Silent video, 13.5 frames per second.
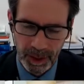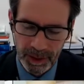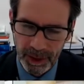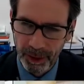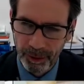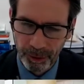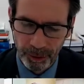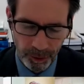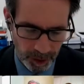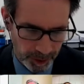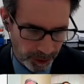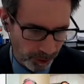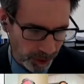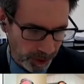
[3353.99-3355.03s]
integral
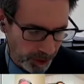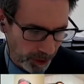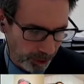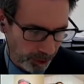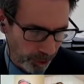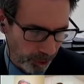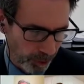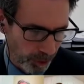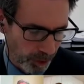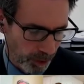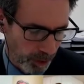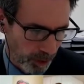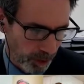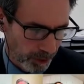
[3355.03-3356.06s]
and non-integral
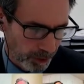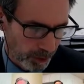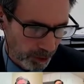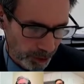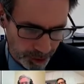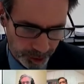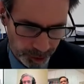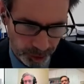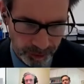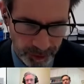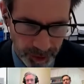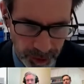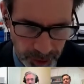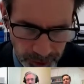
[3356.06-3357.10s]
associates and
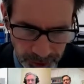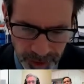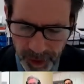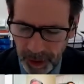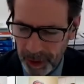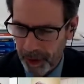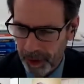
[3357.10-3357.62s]
joint ventures.